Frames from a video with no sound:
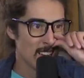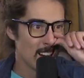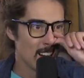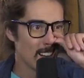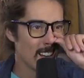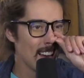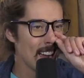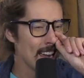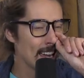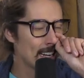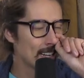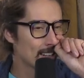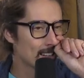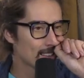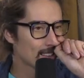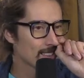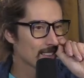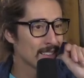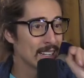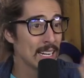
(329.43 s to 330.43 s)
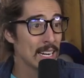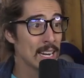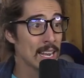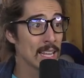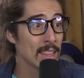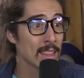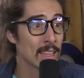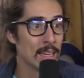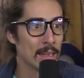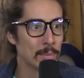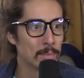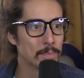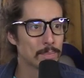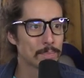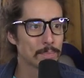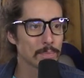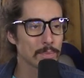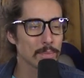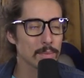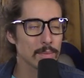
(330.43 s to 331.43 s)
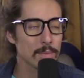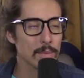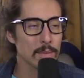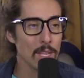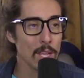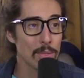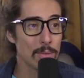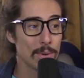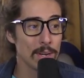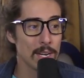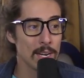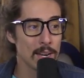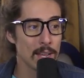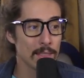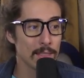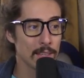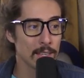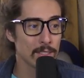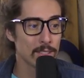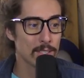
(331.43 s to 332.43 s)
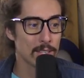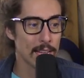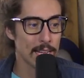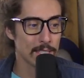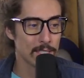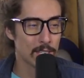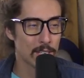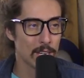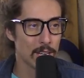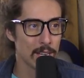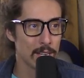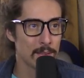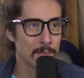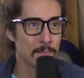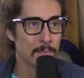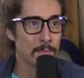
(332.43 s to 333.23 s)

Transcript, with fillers: right, three to nothing. Three to nothing, so that's good.